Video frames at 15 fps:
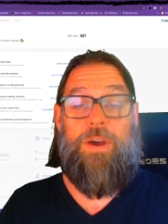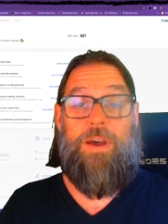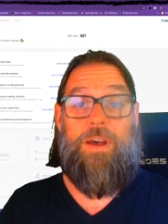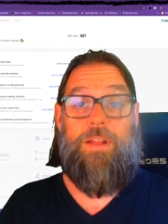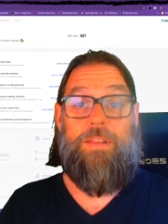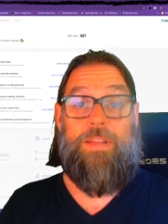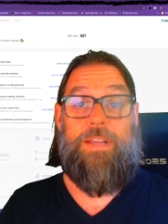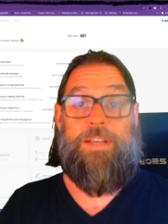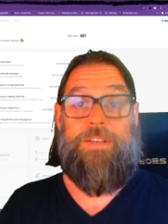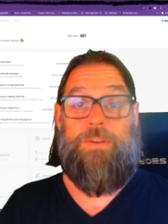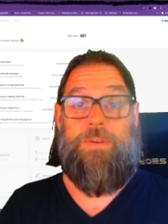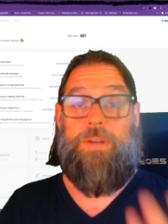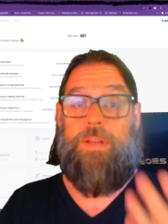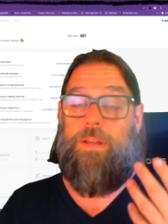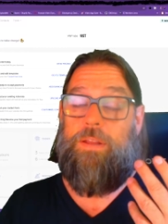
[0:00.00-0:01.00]
I'll link
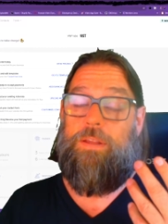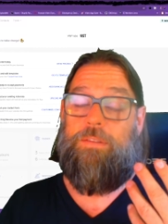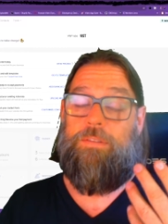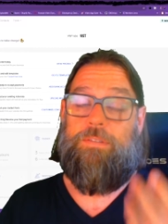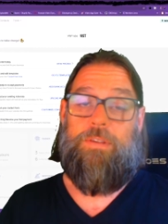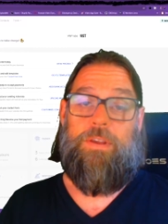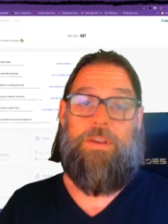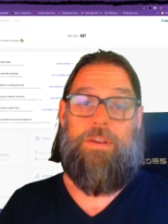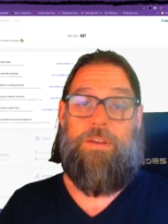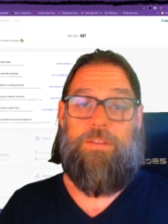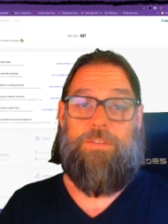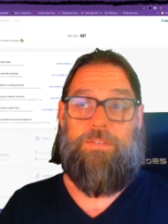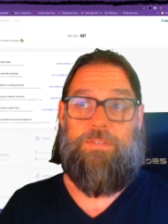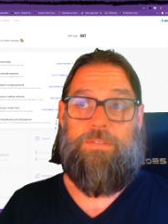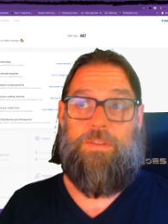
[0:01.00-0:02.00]
to it. It's uh,
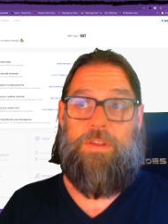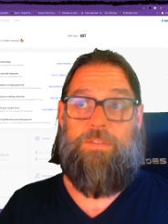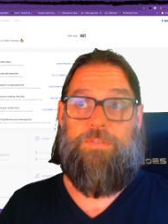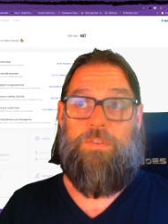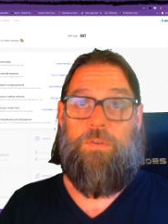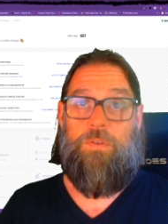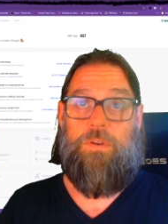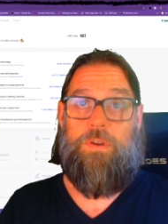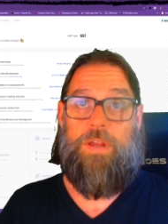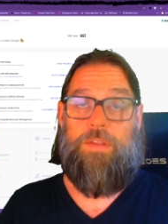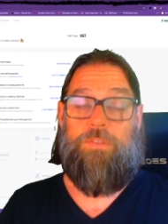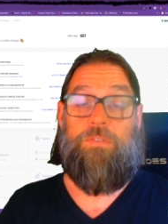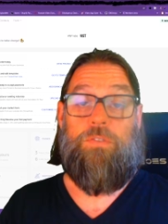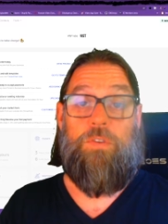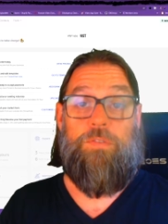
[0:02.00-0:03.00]
it's if you're a
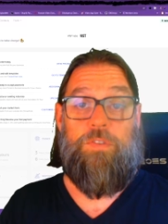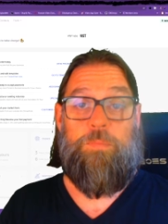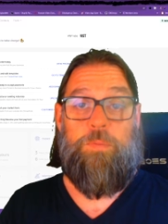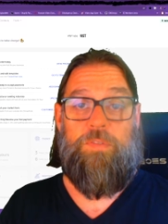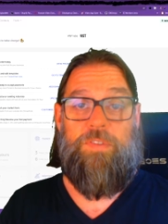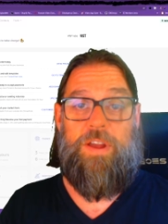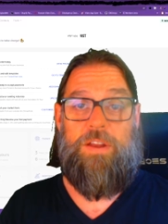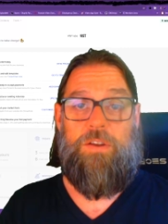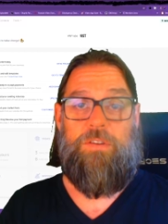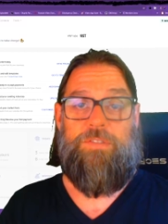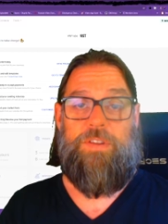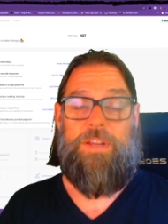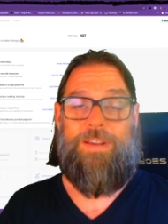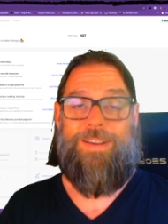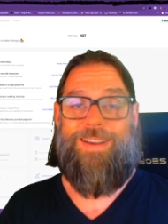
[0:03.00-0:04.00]
service provider of
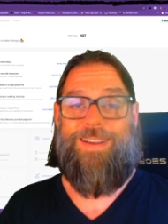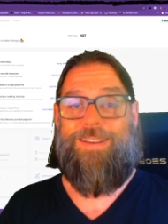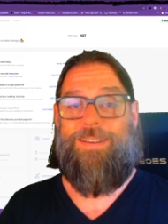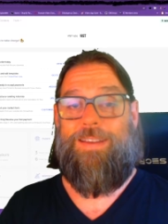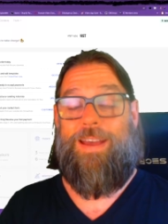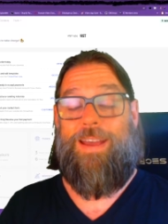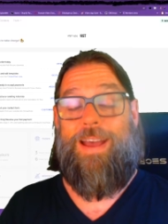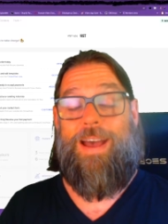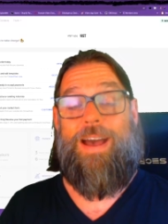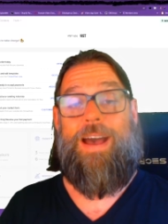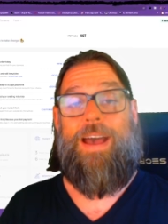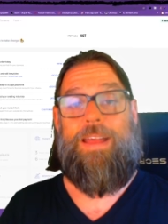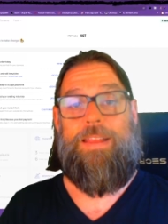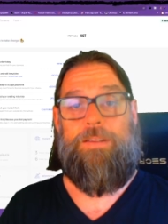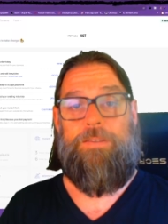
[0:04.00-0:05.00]
any kind, I
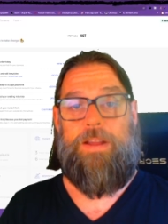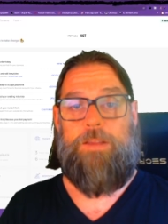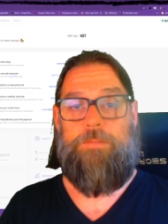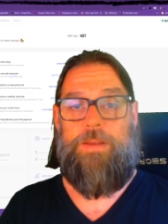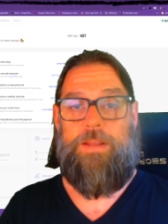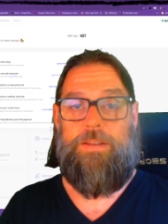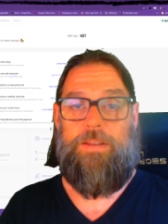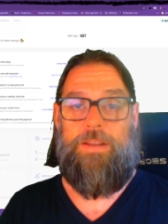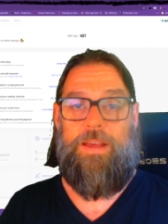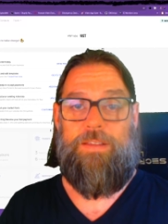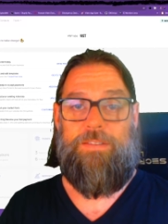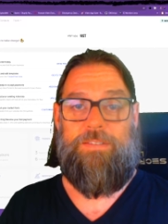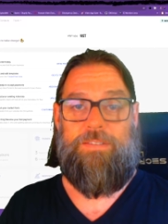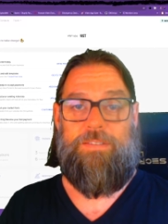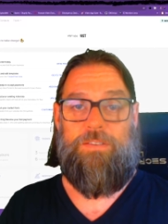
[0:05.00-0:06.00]
highly recommend it
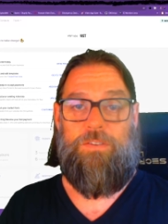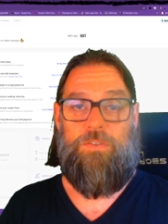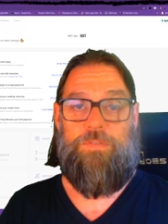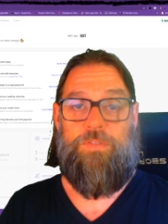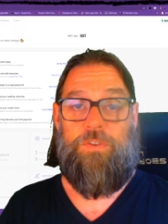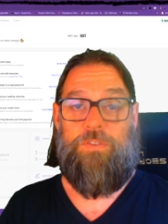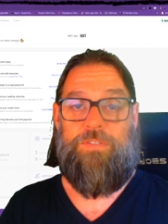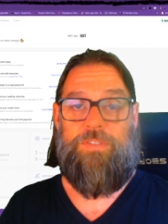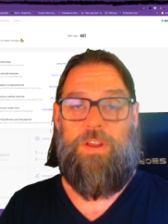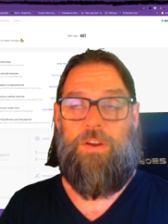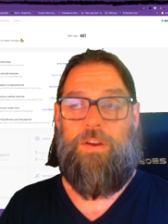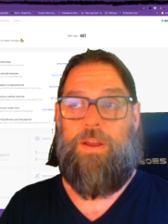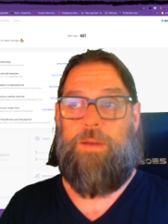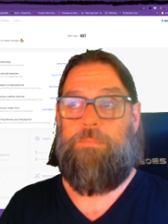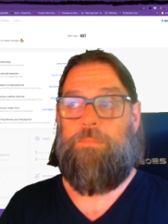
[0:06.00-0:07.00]
as your first
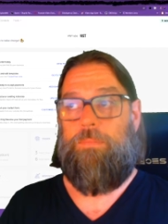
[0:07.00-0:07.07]
CRM.